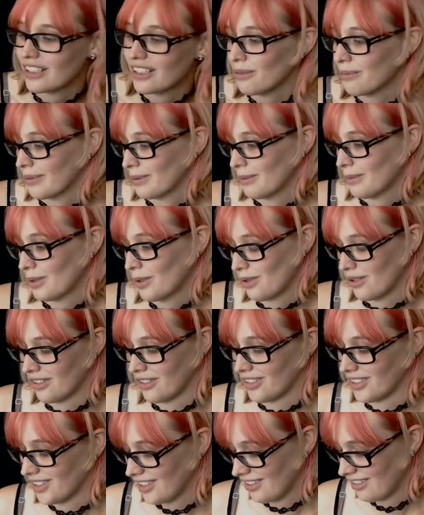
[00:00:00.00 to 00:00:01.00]
do
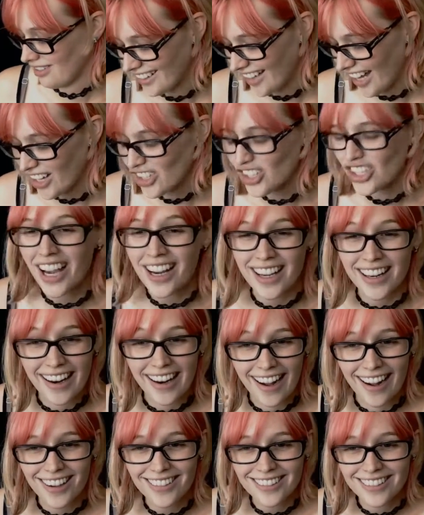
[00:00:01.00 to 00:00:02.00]
promotionals? I'll check it
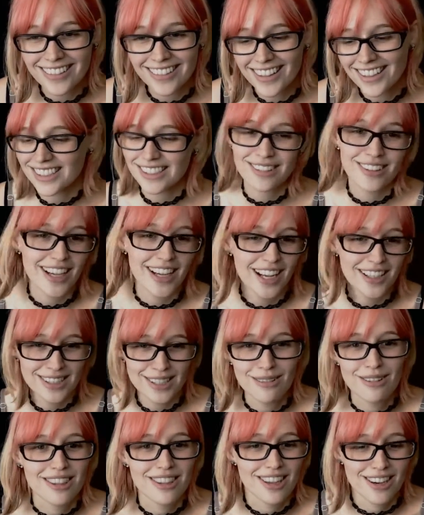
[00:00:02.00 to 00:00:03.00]
out. I'll
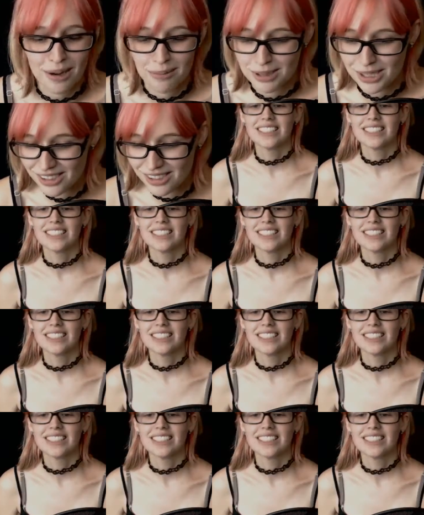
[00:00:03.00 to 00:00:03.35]
see what they're up to.